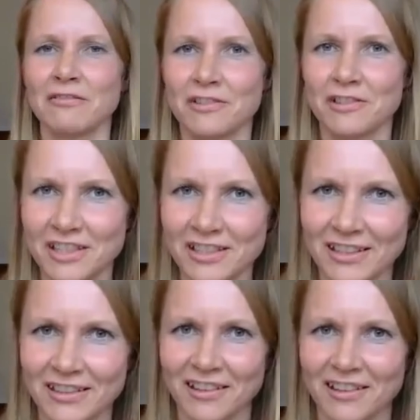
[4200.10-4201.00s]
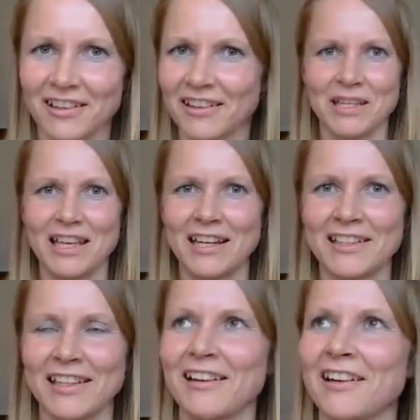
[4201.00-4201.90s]
never still be
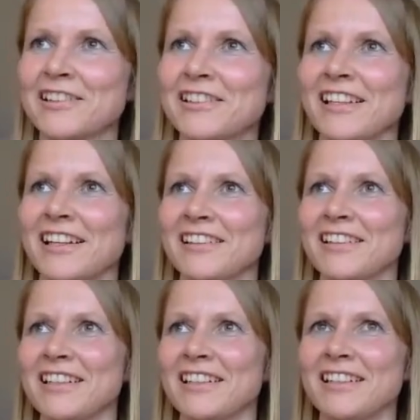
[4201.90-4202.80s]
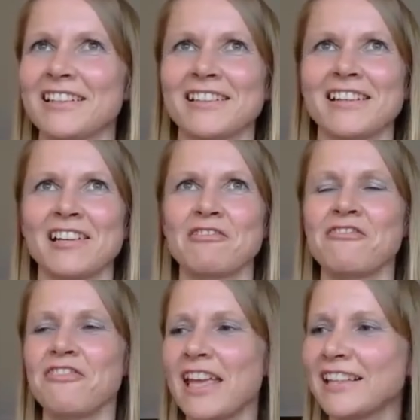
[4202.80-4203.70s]
anything other than kind of
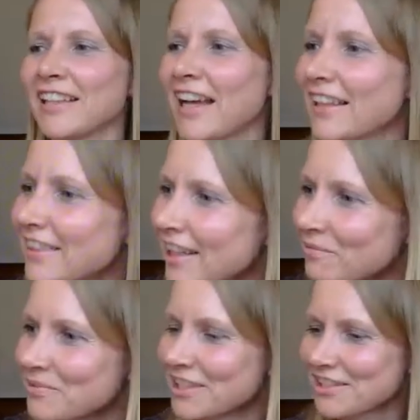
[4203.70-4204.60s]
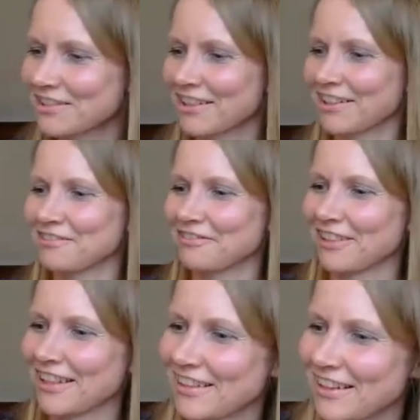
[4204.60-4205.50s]
faint attempts to kind of
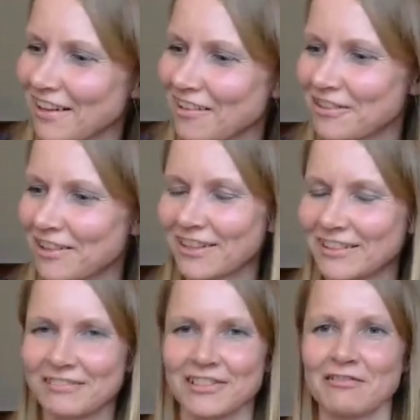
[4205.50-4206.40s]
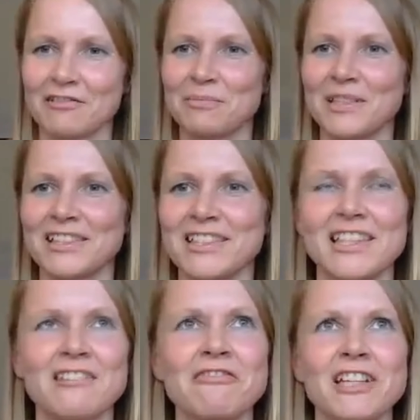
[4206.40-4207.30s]
like I feel like if there would be this
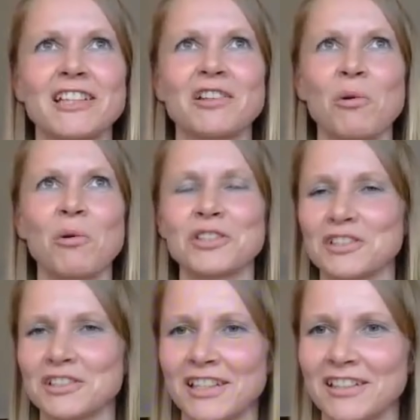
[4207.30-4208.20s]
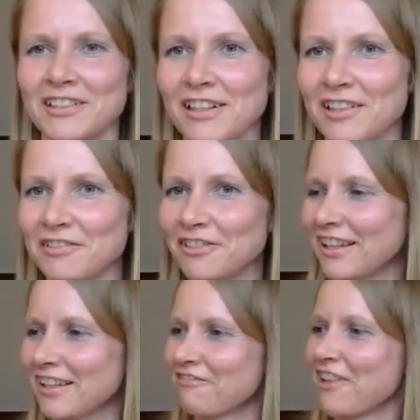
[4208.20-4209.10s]
infinite ocean and you kind of
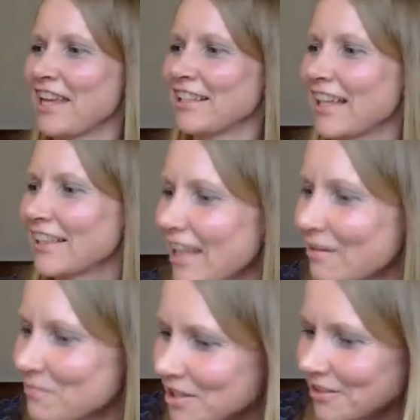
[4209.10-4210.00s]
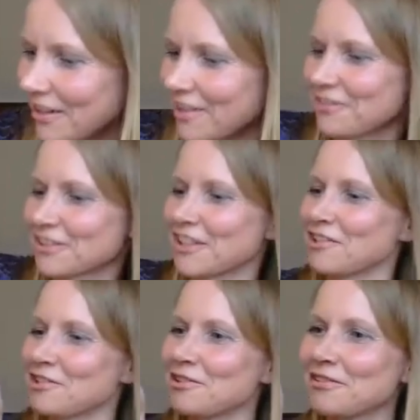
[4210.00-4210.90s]
like faint attempts to kind of try
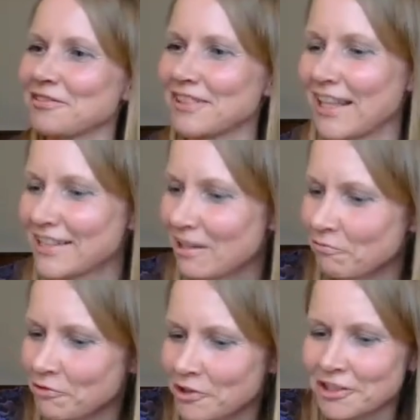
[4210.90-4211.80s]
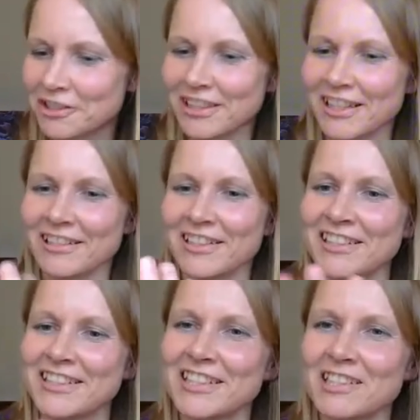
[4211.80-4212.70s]
to take some water there and then it's